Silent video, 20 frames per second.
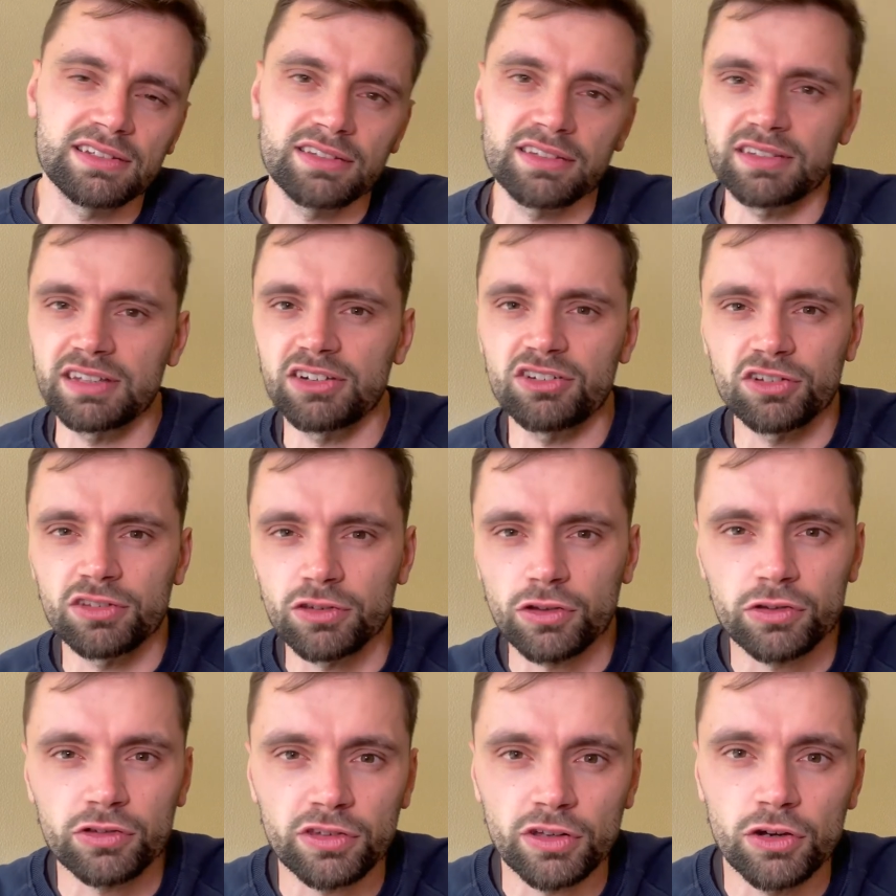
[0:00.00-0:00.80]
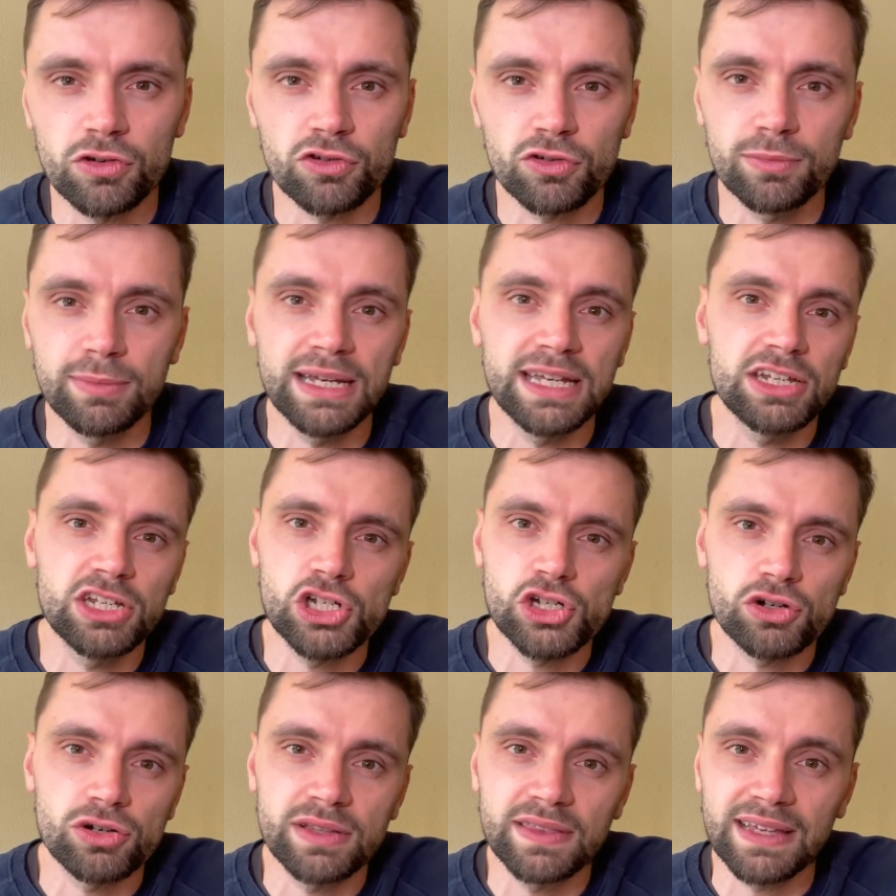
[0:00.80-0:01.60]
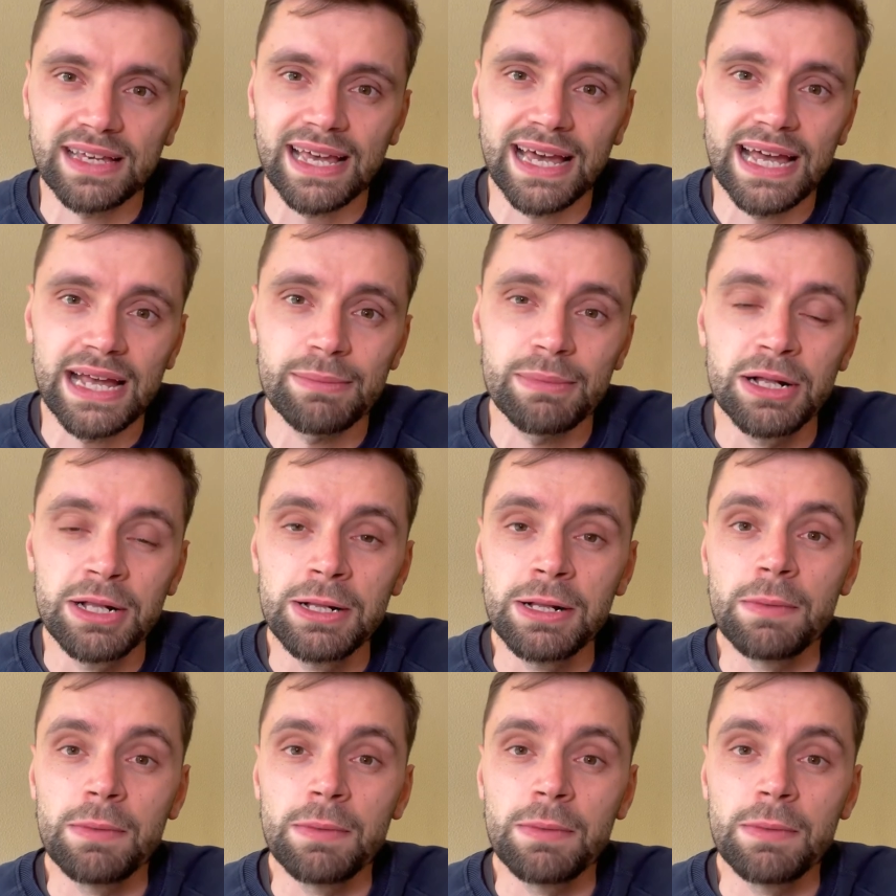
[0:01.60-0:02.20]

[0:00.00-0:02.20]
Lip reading: decisions on social media during the game.